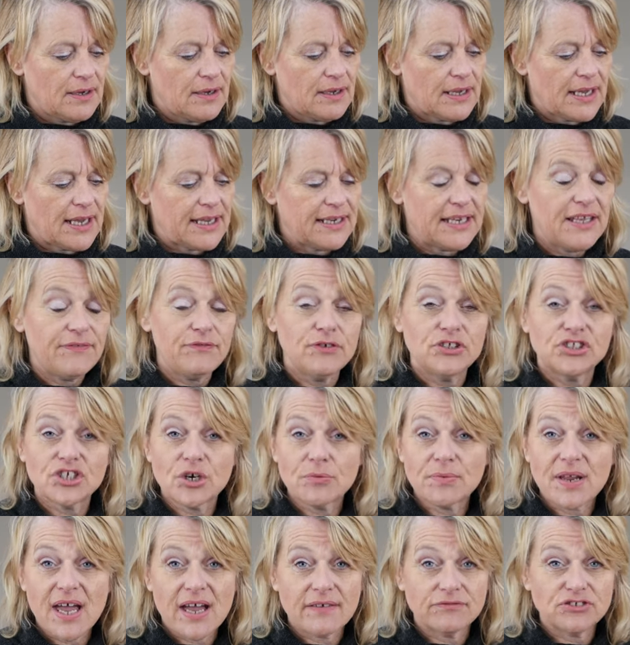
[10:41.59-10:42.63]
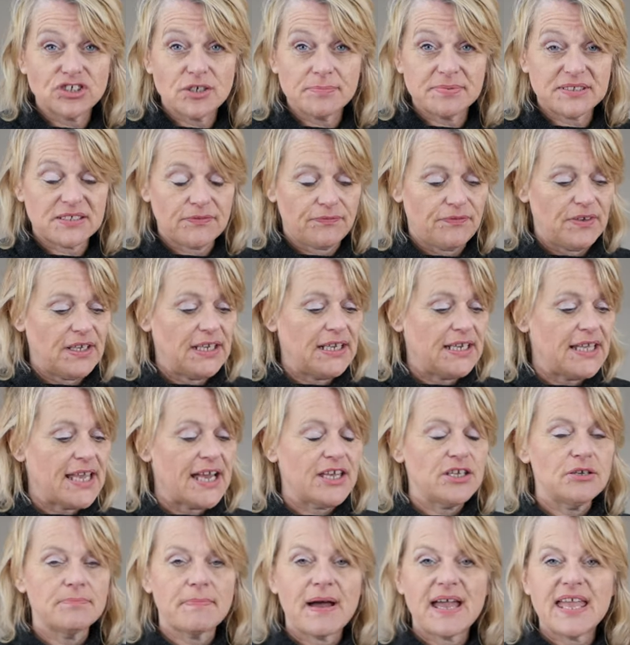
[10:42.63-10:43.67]
And if you don't have
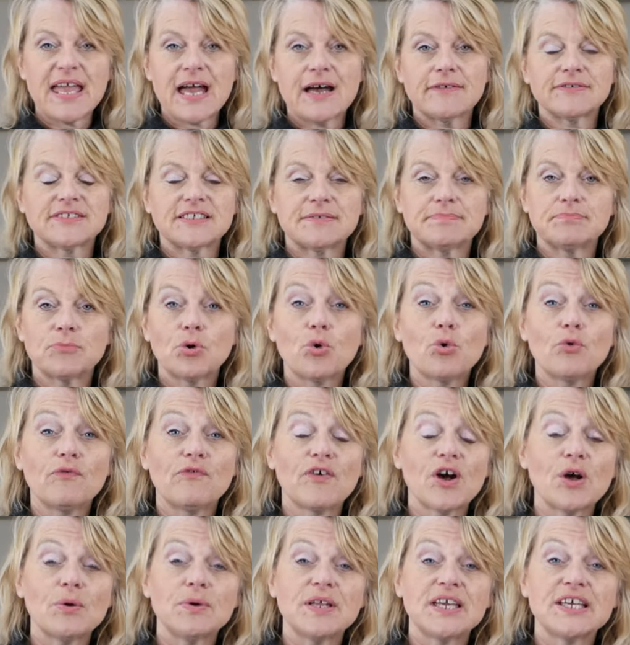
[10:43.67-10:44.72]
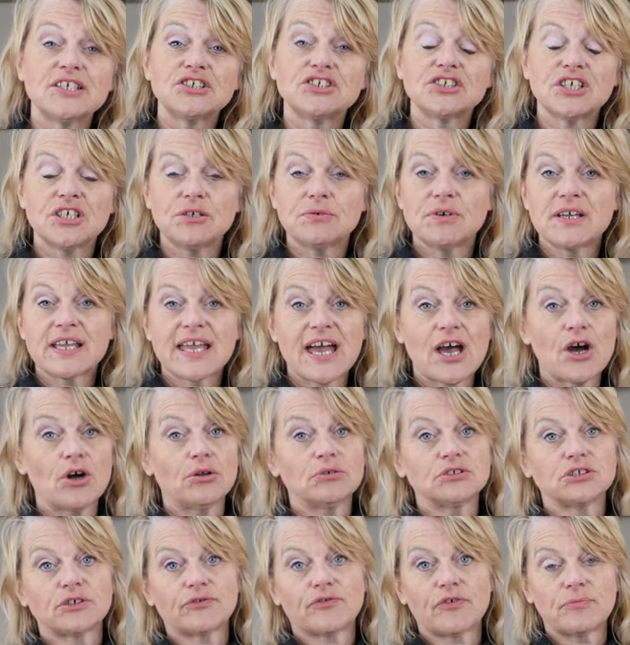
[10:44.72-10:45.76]
Gypsophila, you might have some more foliage that you can get
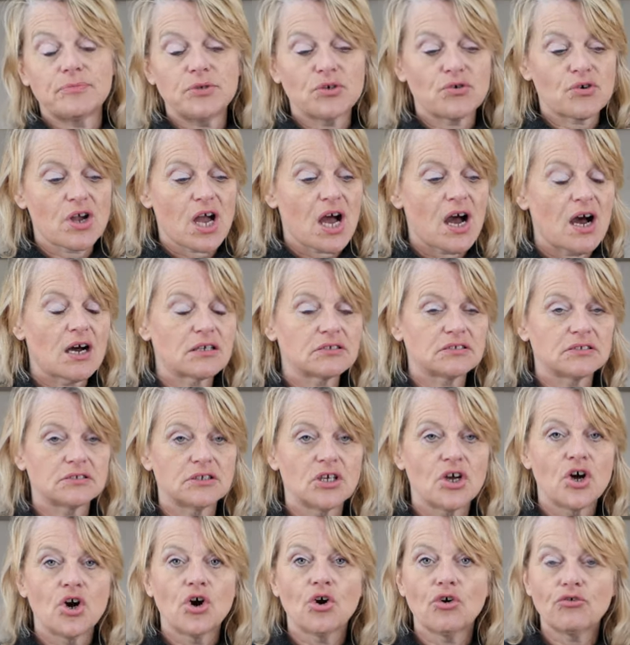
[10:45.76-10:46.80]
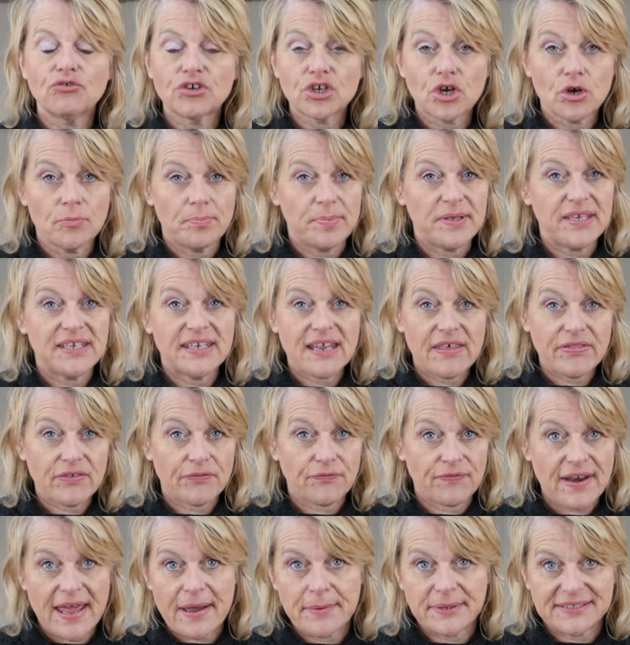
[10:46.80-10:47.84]
hold of from your garden, or it could be another
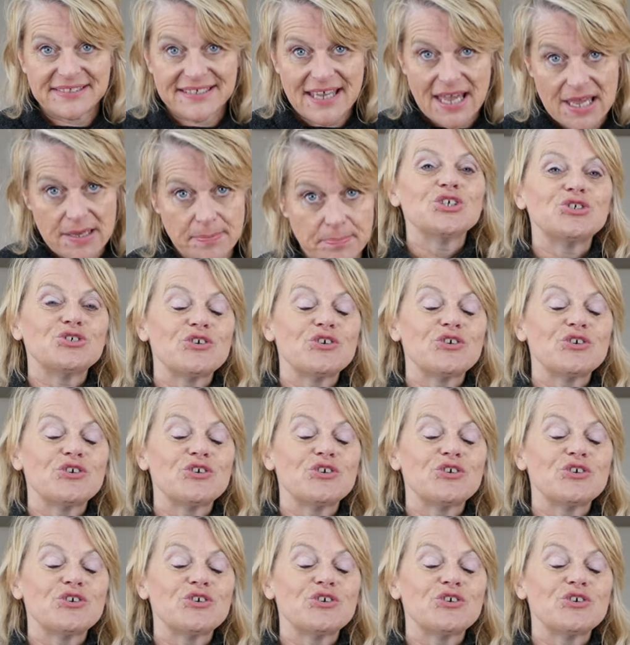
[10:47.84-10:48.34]
flower type.